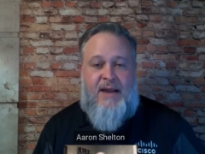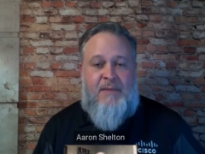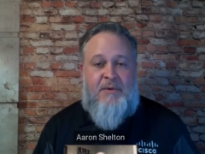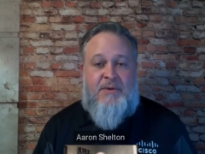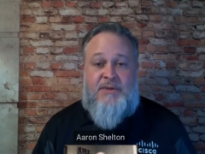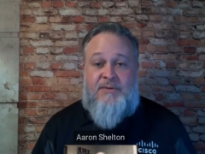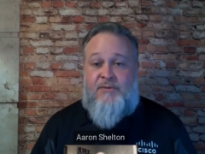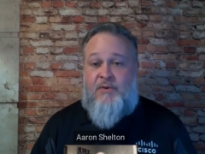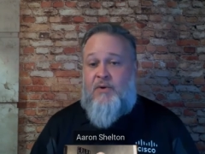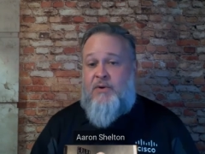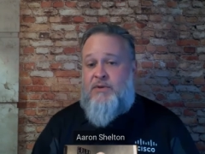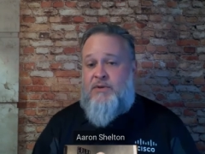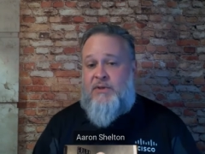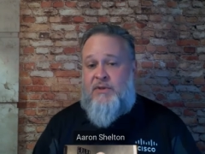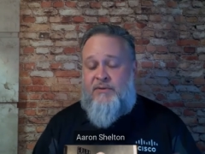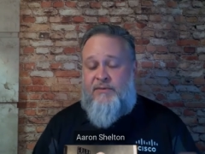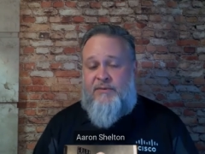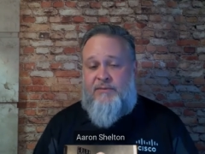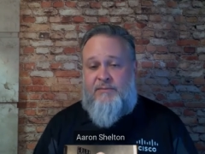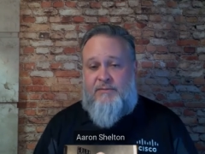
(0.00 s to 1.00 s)
The cameras, of
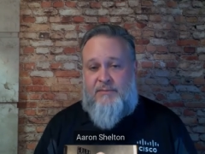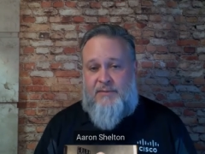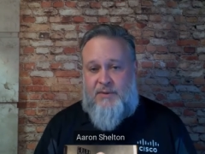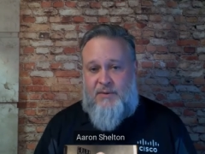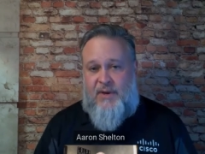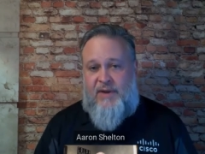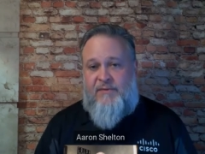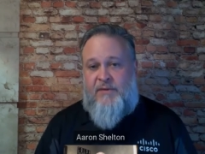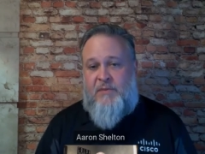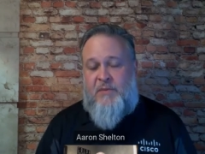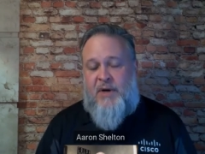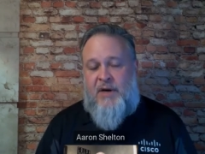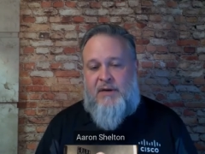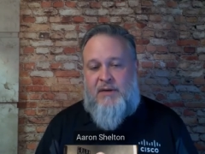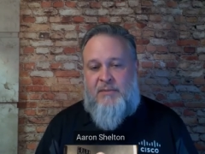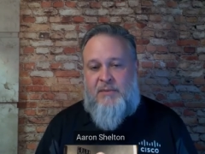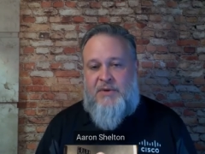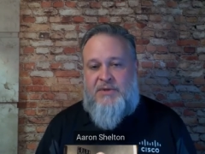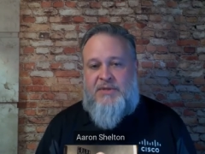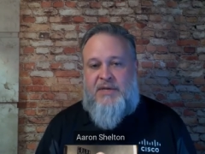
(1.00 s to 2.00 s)
course, are we have the part